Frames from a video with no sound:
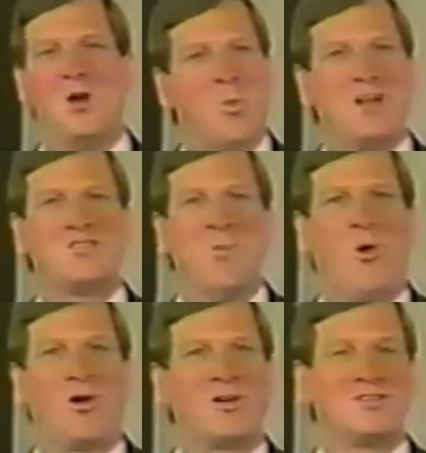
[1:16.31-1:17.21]
What's
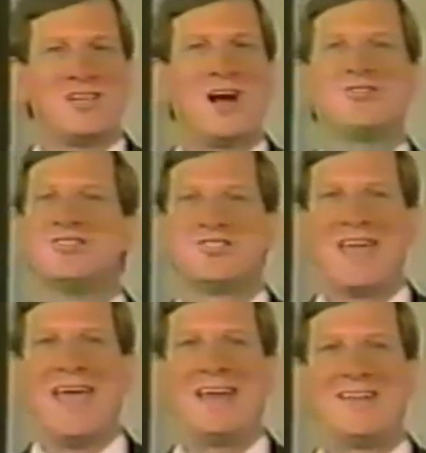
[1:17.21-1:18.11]
more, Sergeant
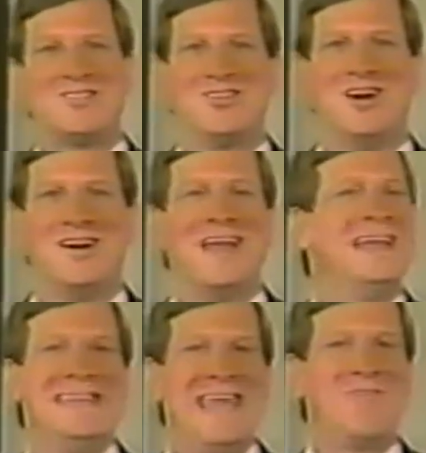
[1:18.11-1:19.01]
Scanlon's gun had
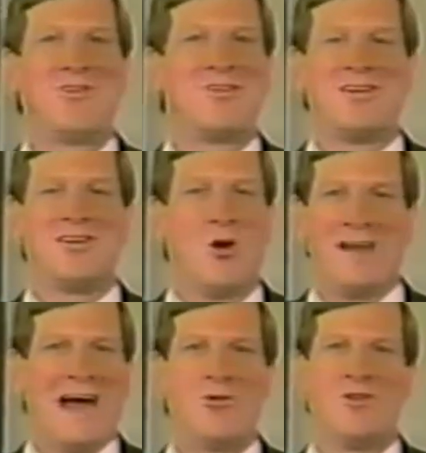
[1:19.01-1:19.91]
never gone
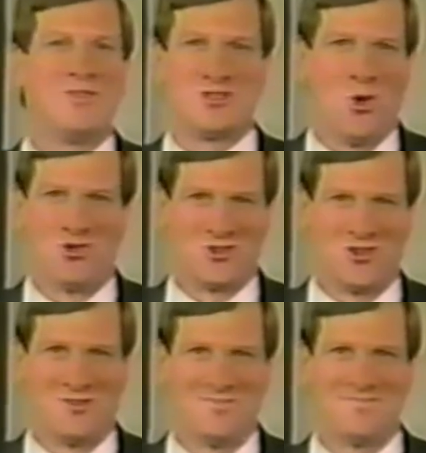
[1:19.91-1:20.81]
out of its
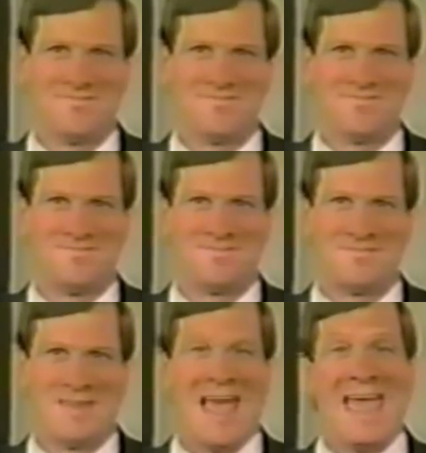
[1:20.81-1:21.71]
holster,
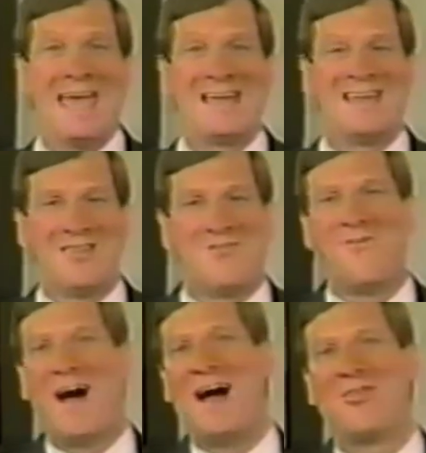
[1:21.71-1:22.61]
and the
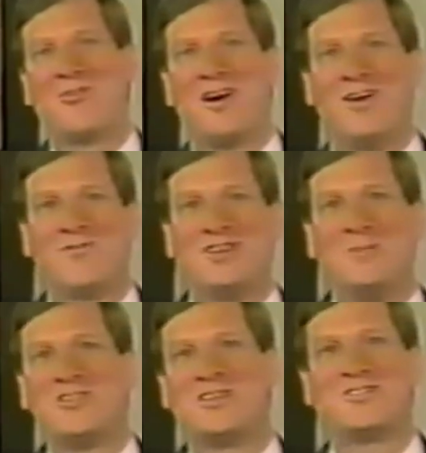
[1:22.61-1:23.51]
father of
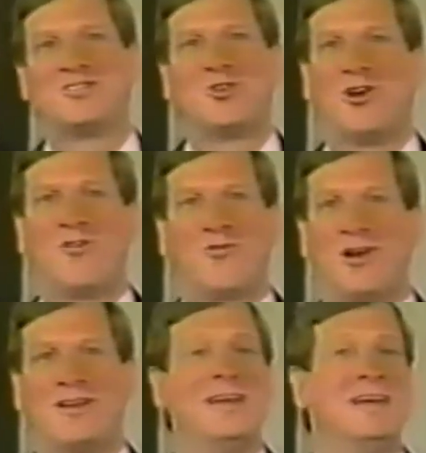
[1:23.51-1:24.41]
James Dixon's
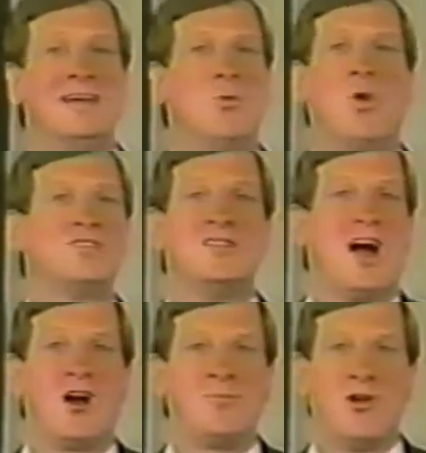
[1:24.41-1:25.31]
girlfriend wasn't
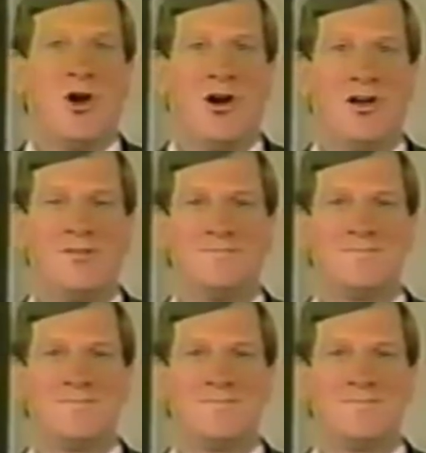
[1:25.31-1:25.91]
armed at all.